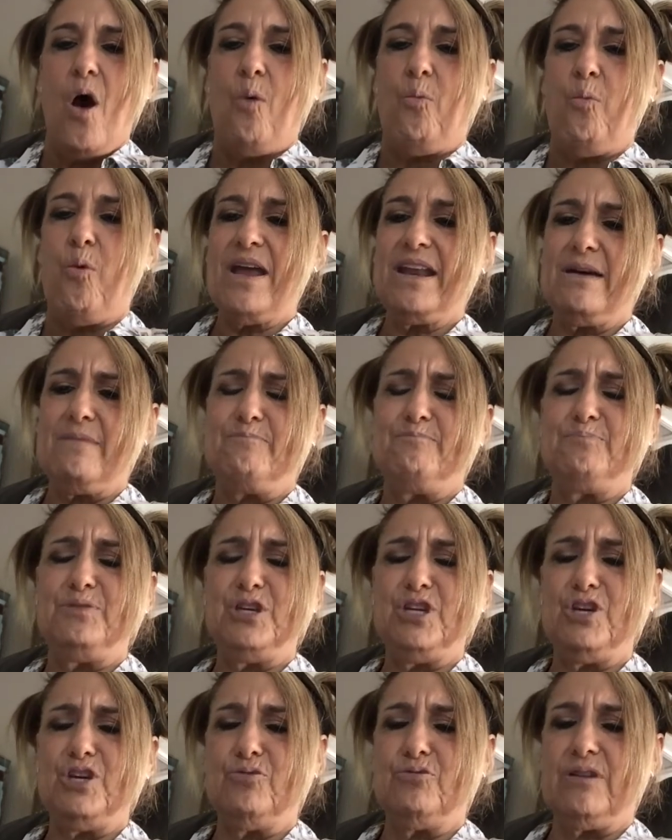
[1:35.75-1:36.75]
What a
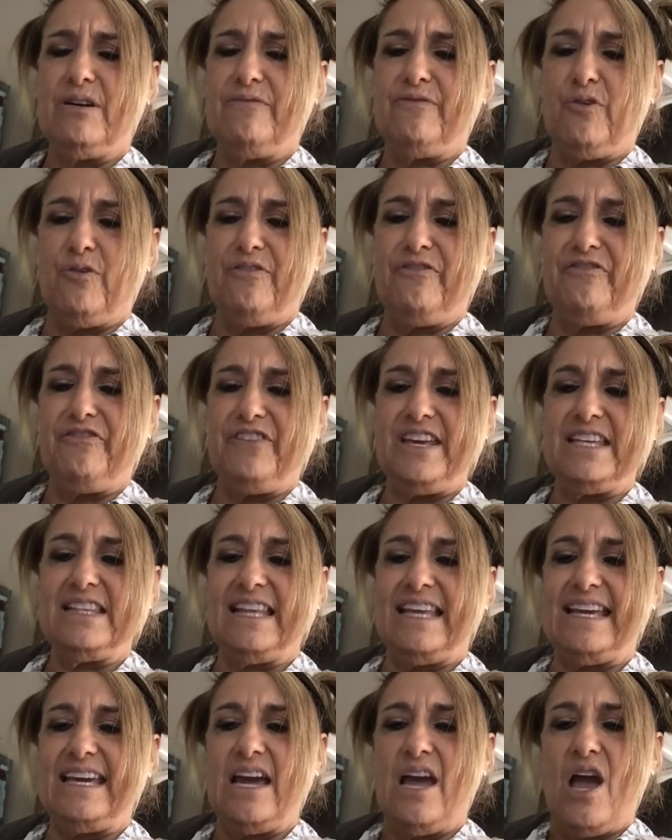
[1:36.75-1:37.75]
beautiful
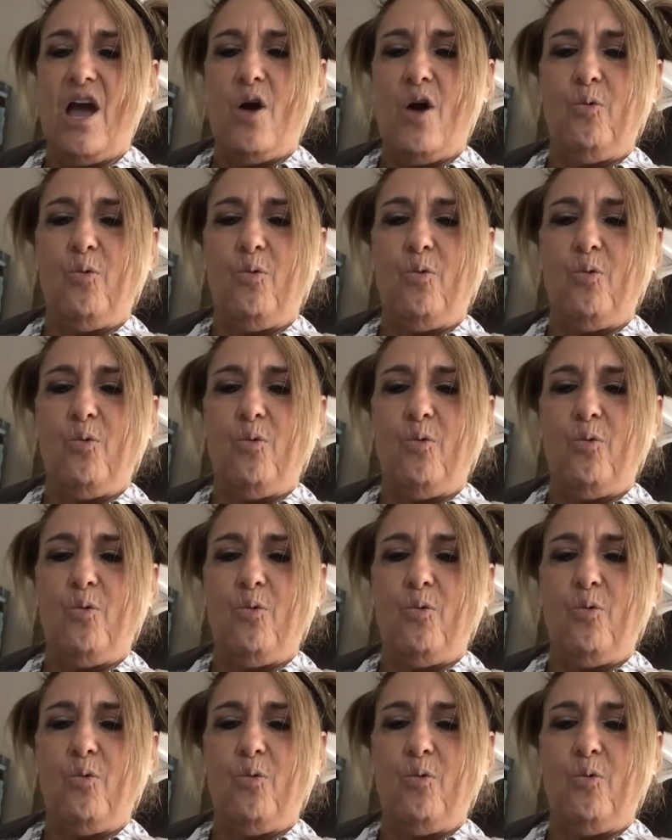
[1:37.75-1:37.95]
feeling.